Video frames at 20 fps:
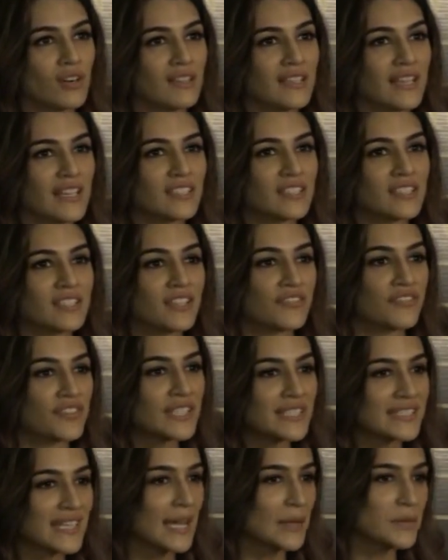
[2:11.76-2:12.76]

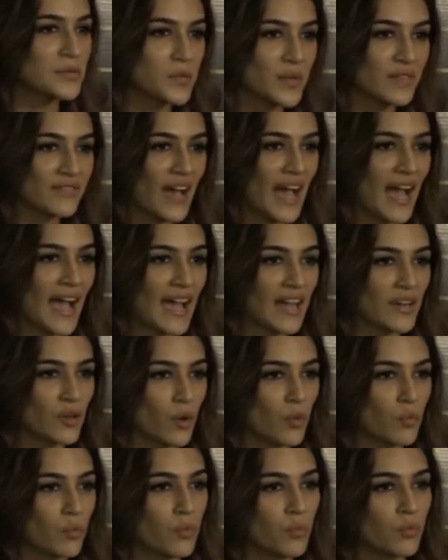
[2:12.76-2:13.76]
difficult times we've had
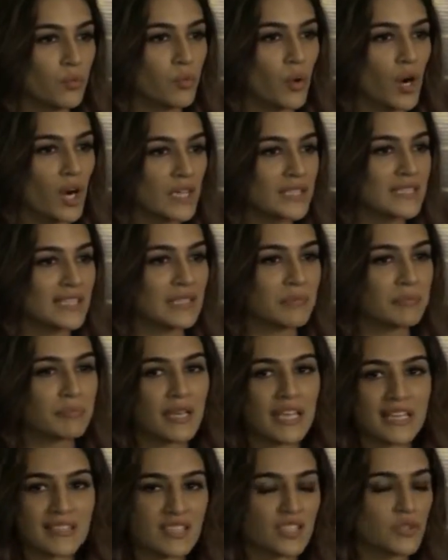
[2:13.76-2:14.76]
or worked in
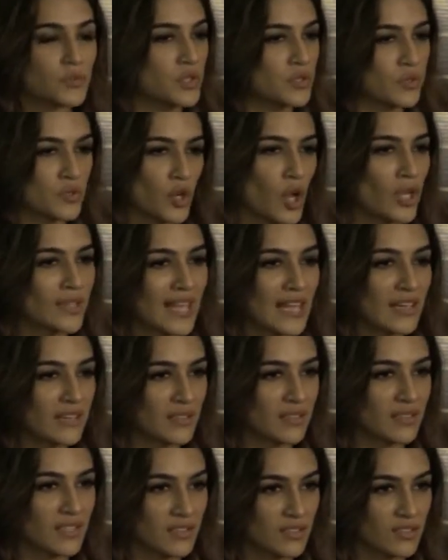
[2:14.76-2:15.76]
places which were not
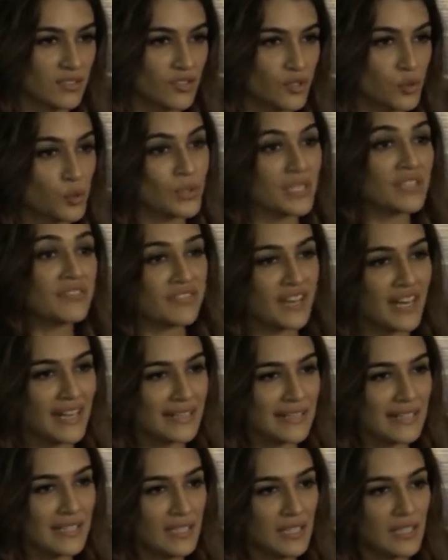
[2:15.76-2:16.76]
that shooting
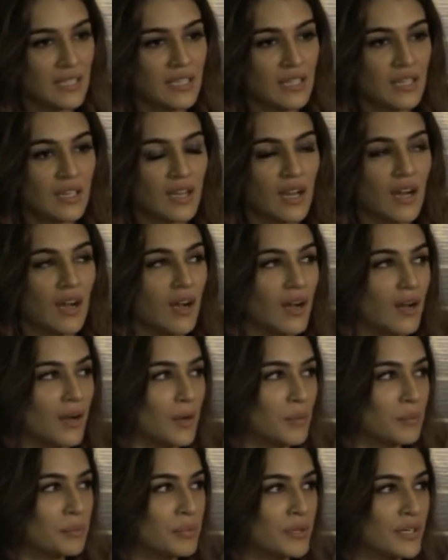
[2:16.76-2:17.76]
friendly,
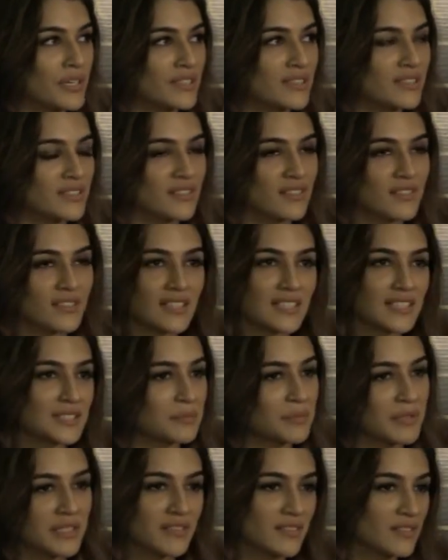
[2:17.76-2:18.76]
but
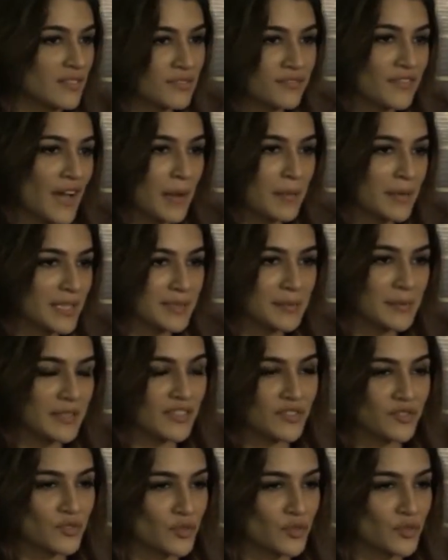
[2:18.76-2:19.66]
it's been a fab experience.